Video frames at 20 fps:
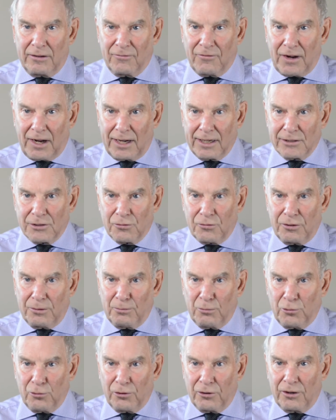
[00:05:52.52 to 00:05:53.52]
Advisory
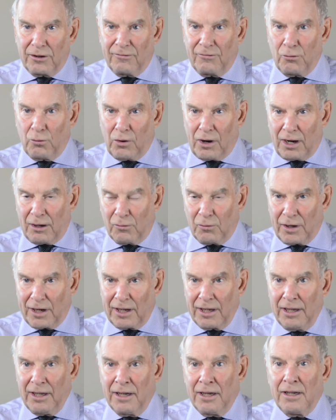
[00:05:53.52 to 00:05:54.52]
Board of
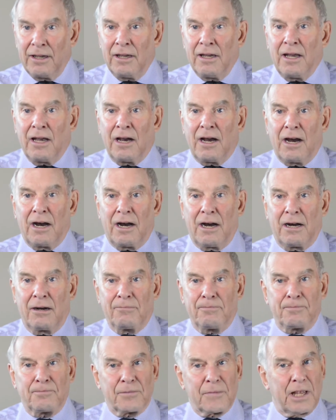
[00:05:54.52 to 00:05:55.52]
Huawei,
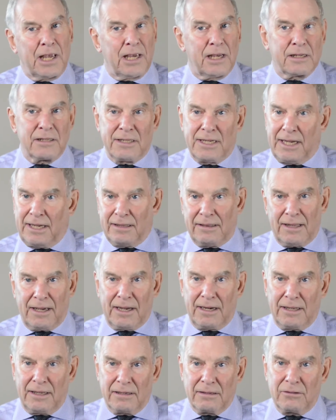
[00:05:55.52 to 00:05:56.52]
and take
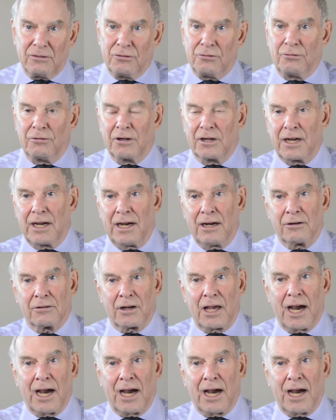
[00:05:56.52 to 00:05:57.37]
that into account.